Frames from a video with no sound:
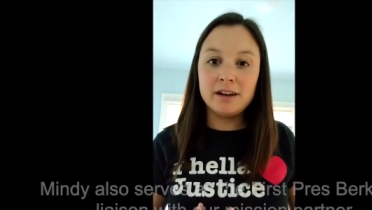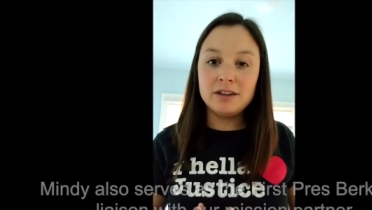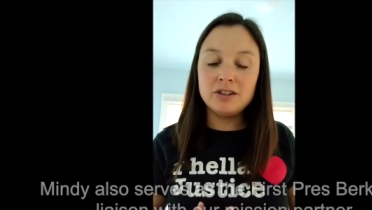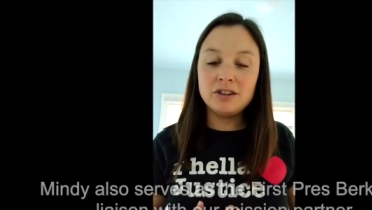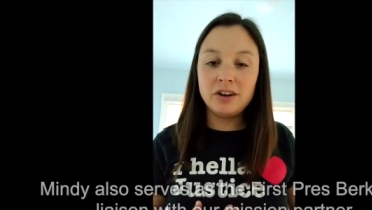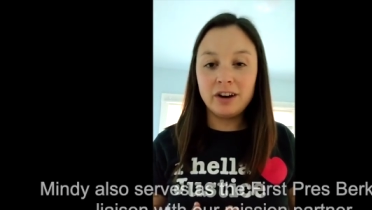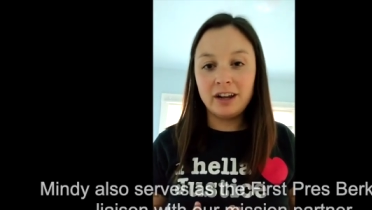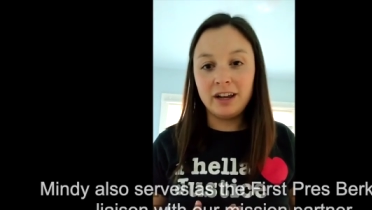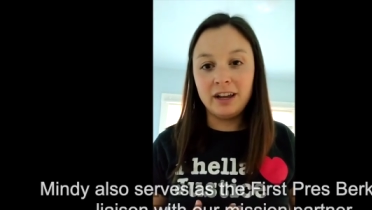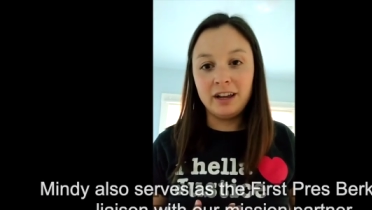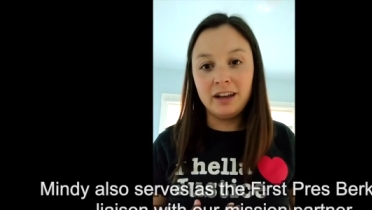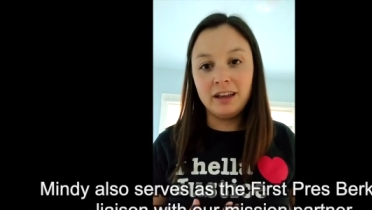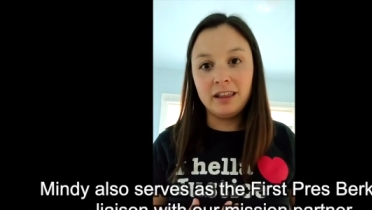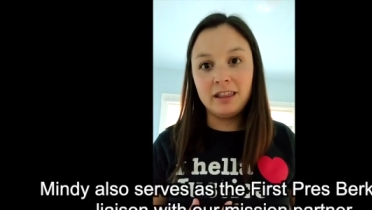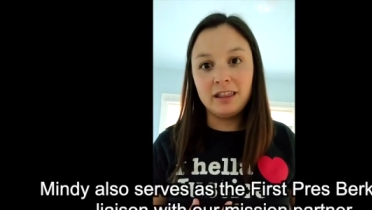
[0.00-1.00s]

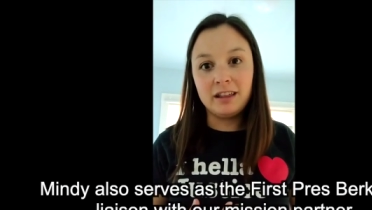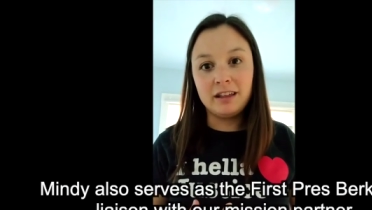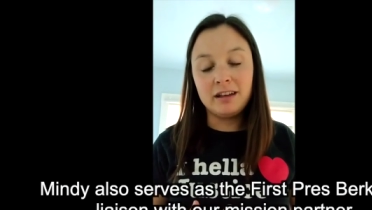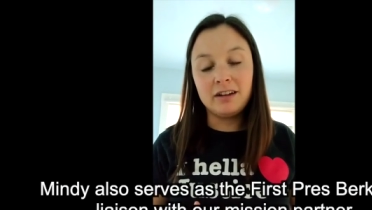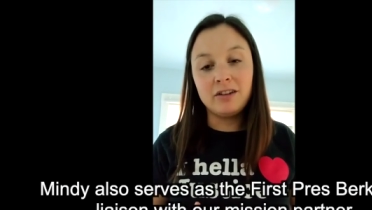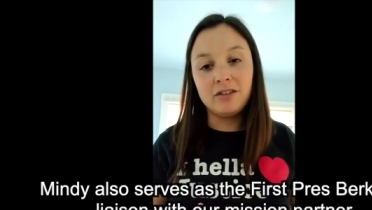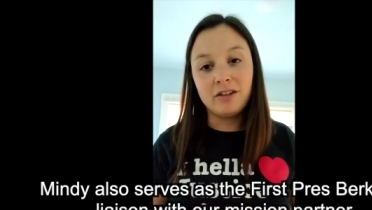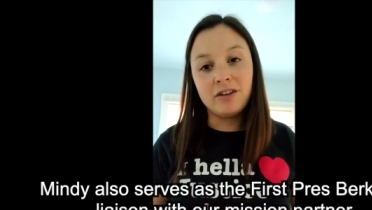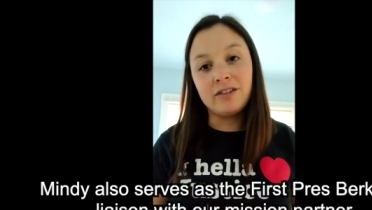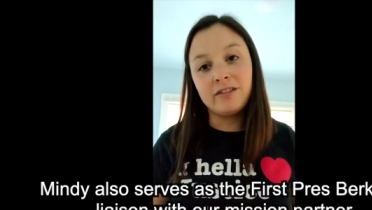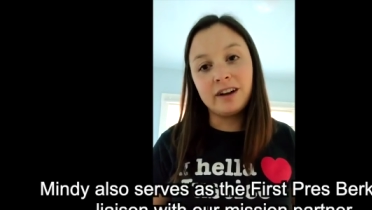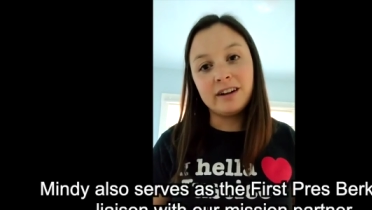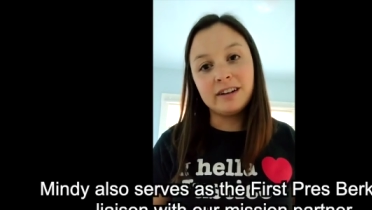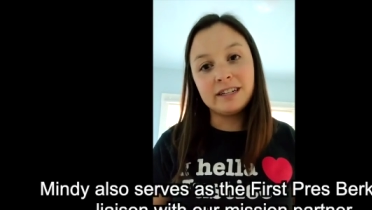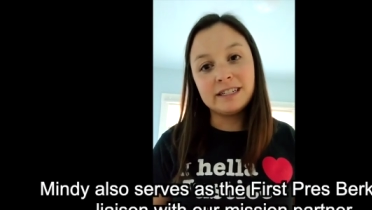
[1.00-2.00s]
during the
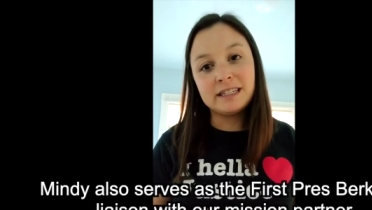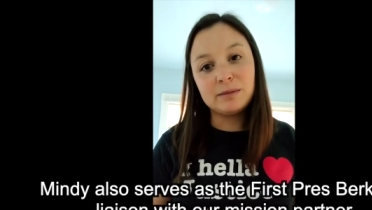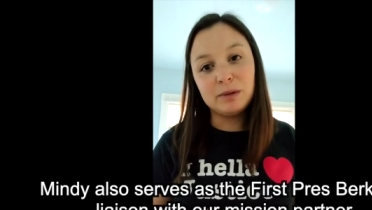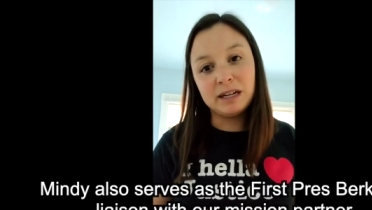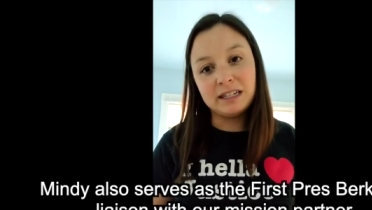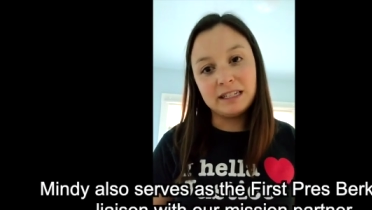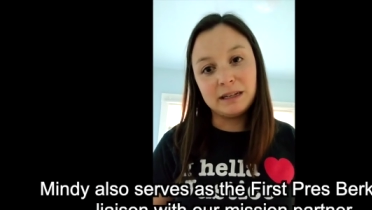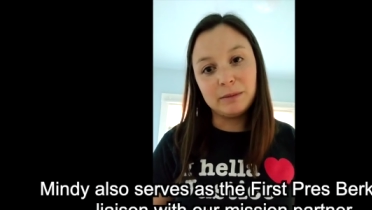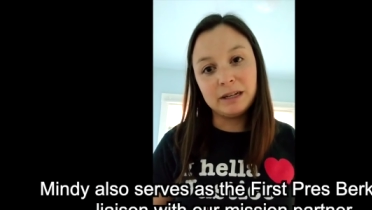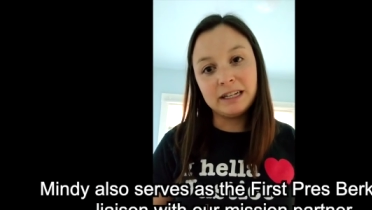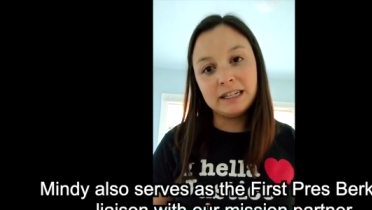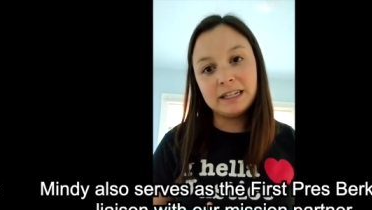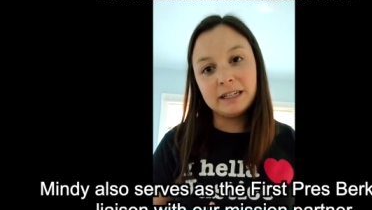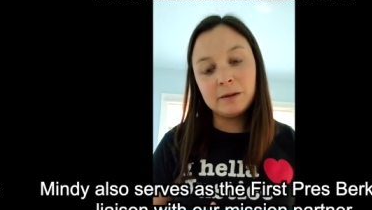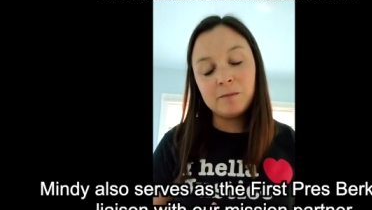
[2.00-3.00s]
coronavirus pandemic.